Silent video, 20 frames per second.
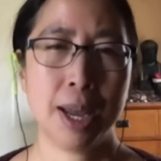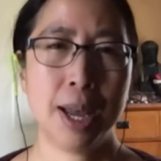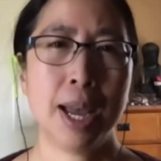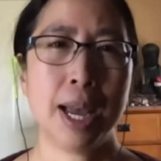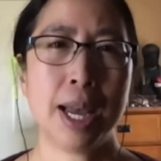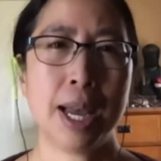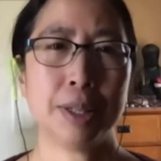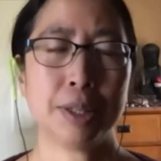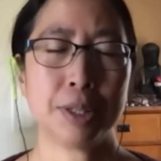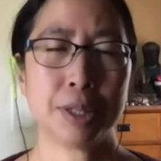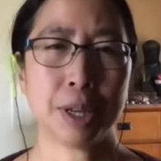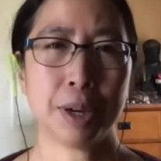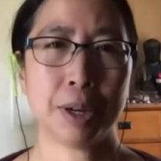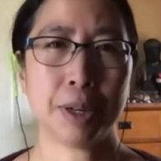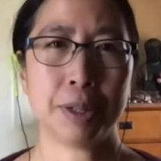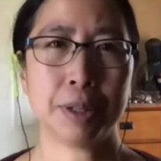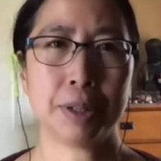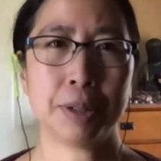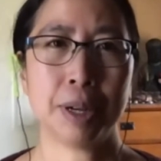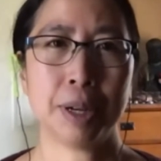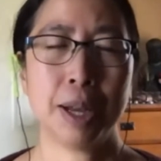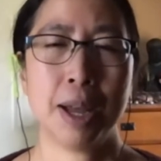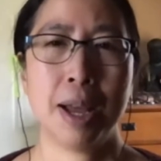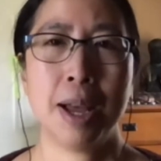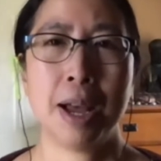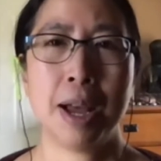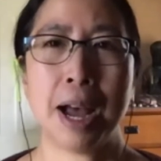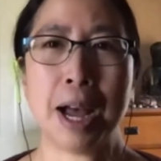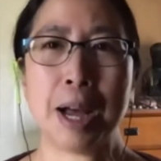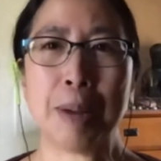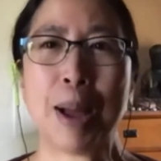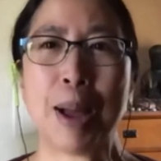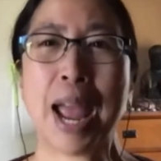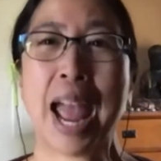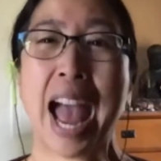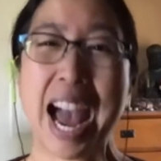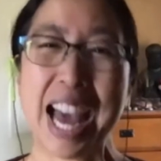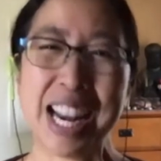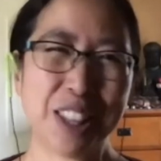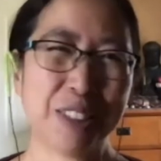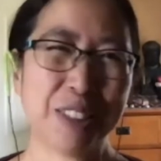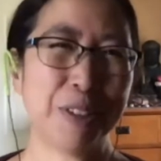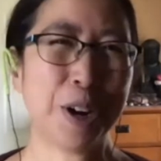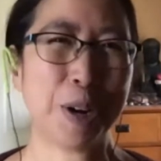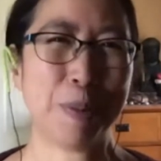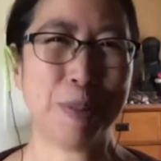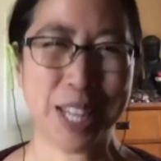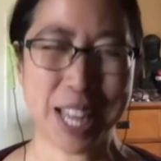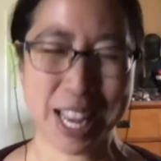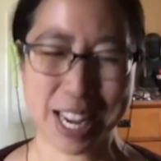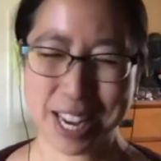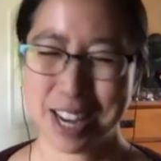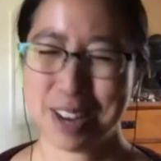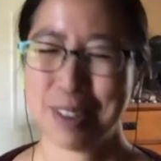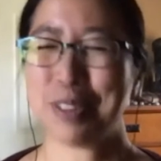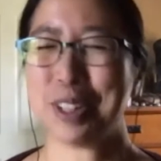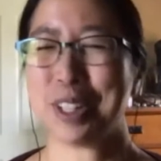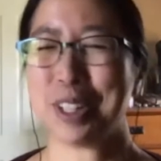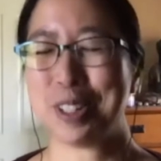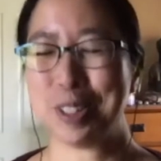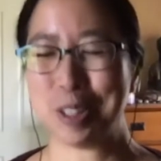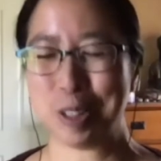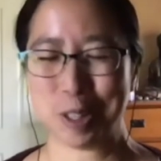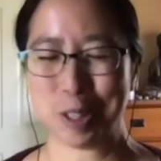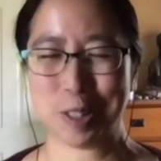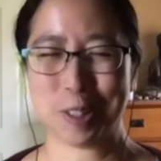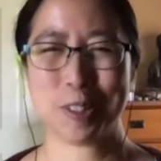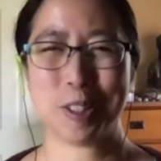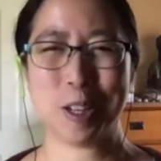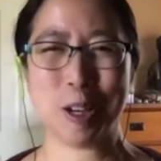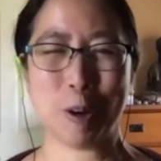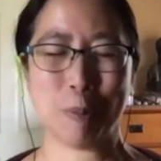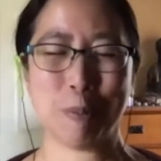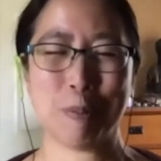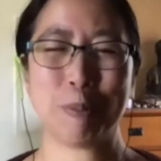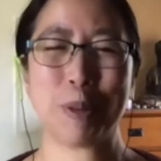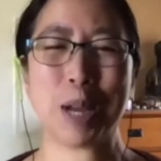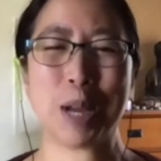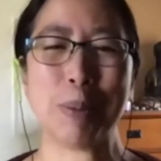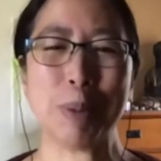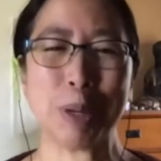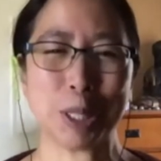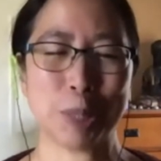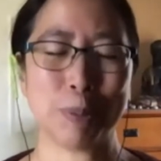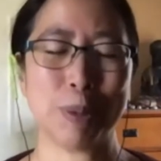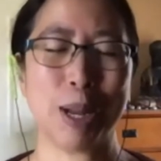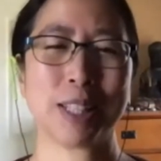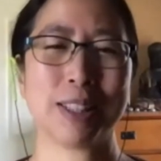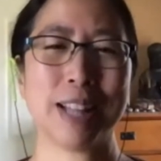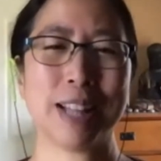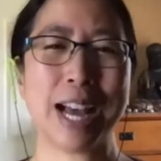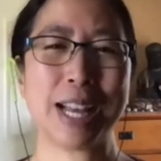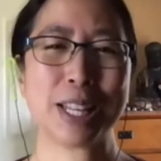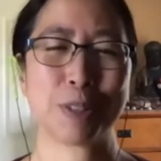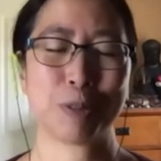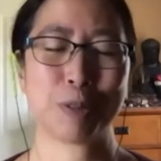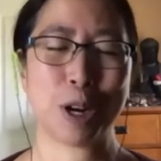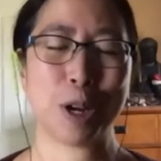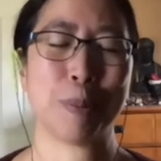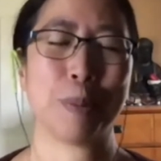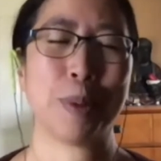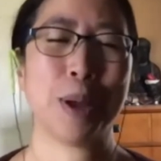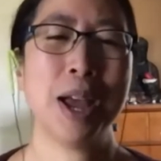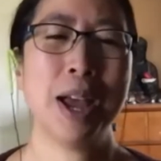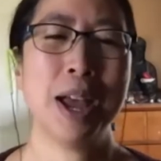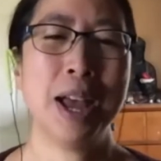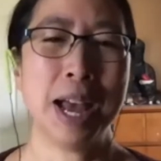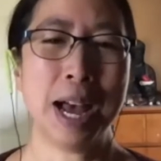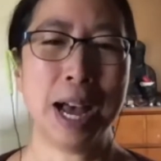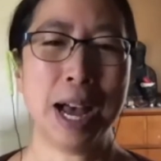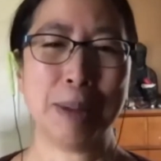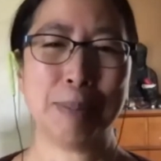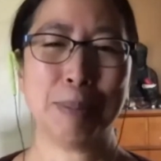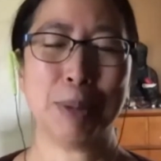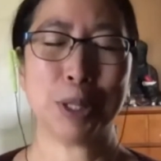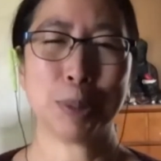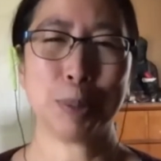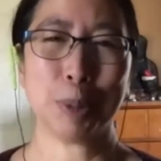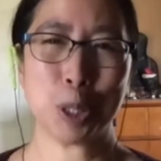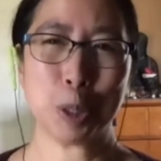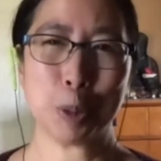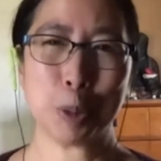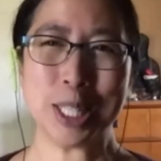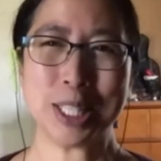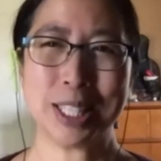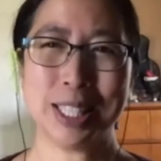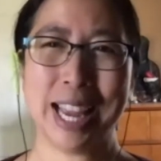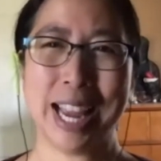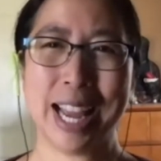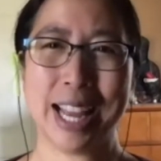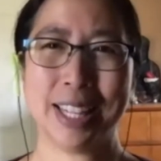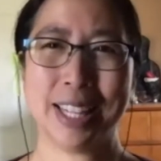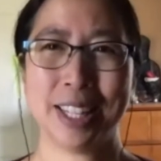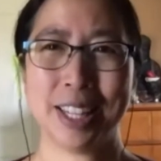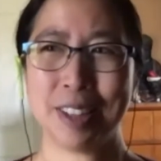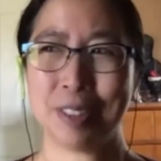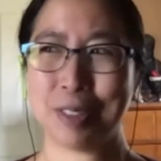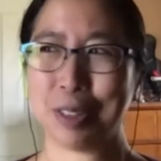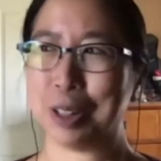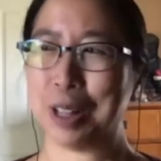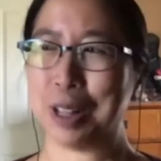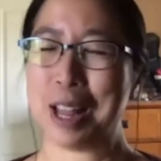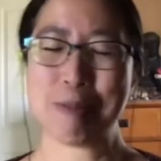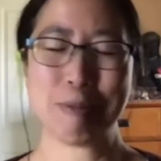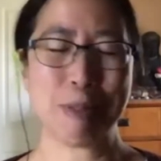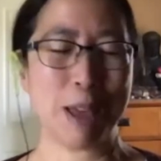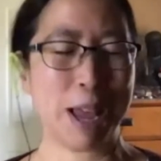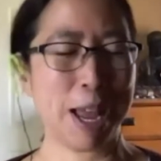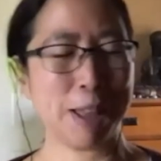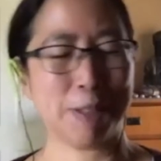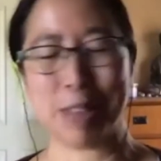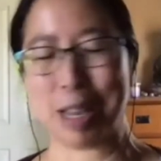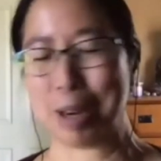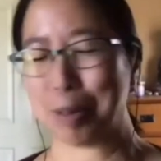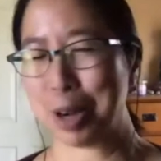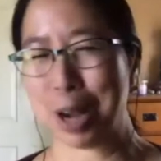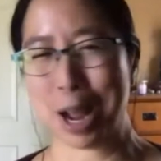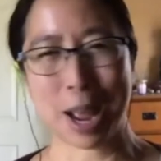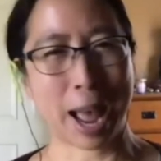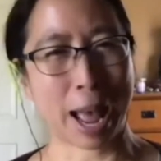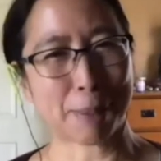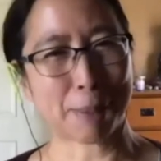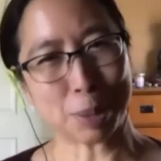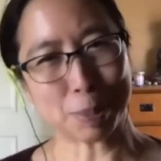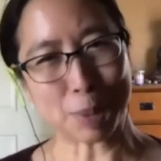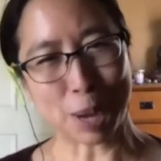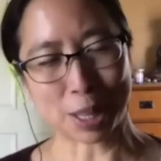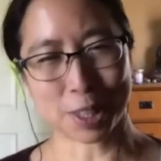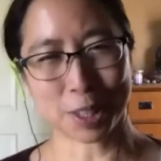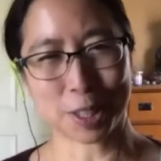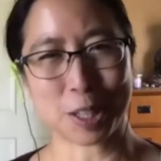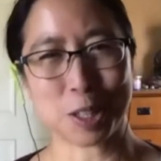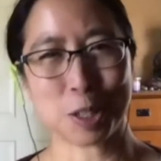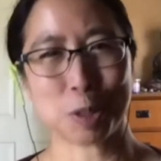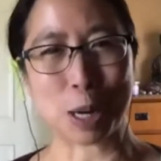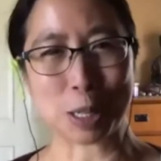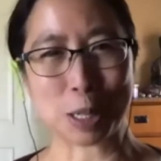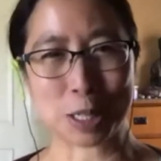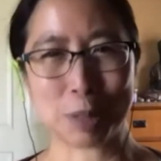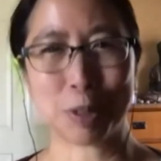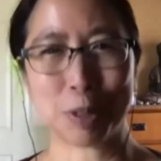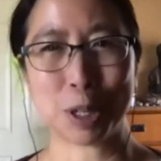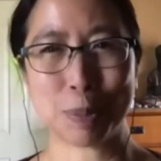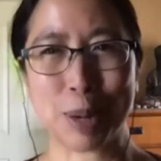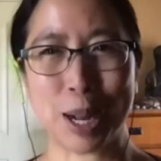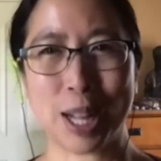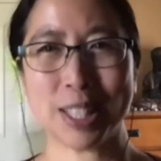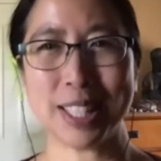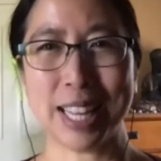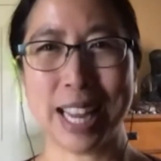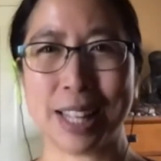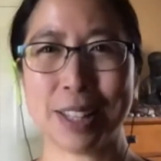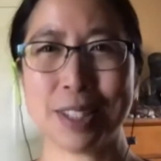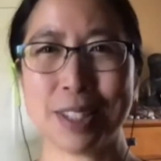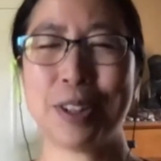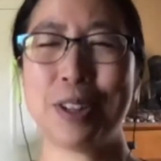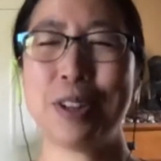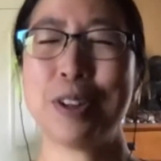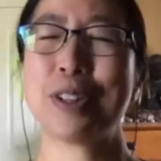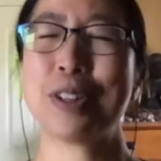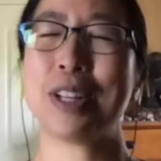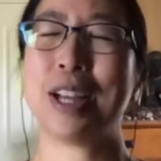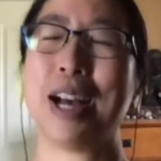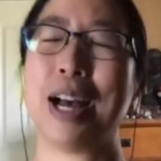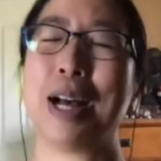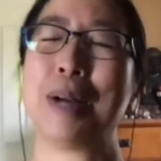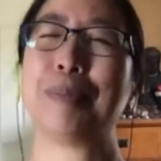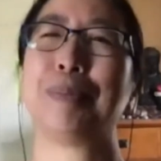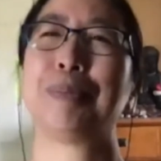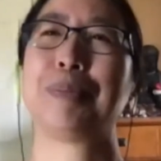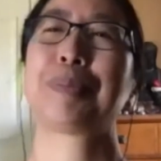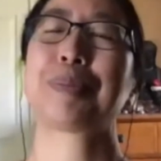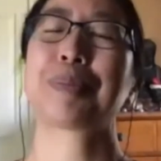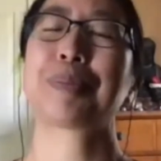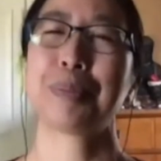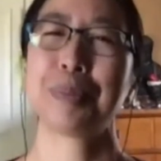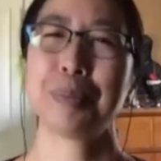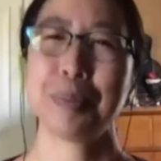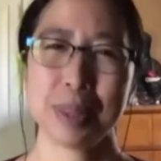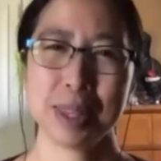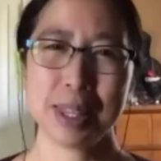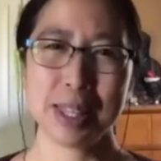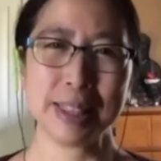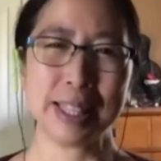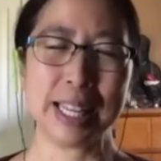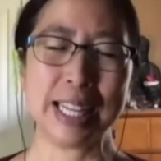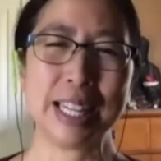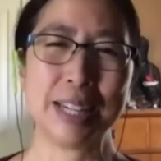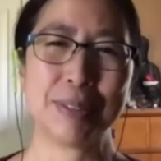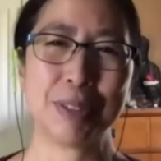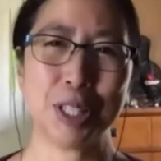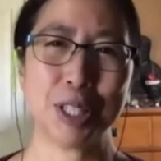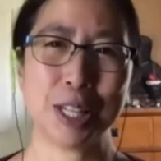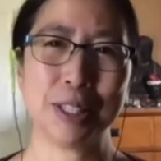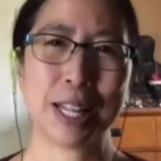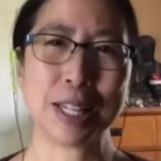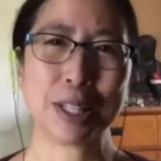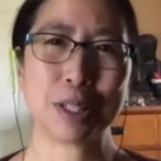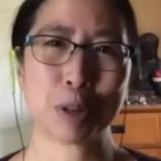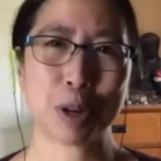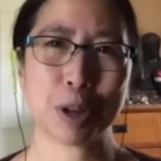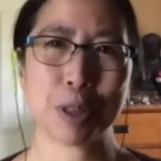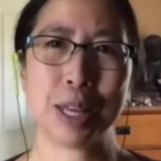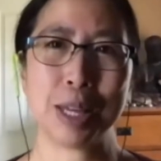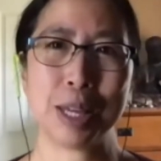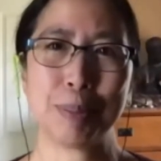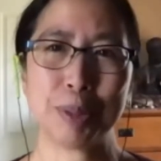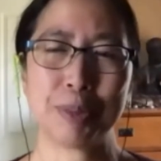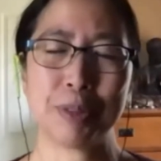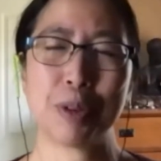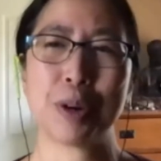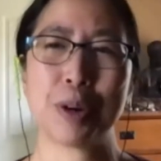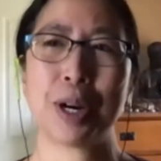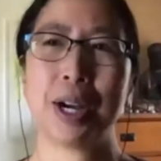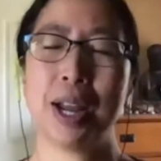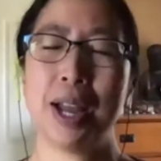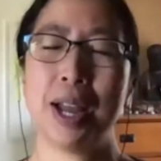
And so I had at the very beginning, well, students, coming to my class from multiple choice land, or they were not happy about the constructed response answers. They'd never done that sort of thing before.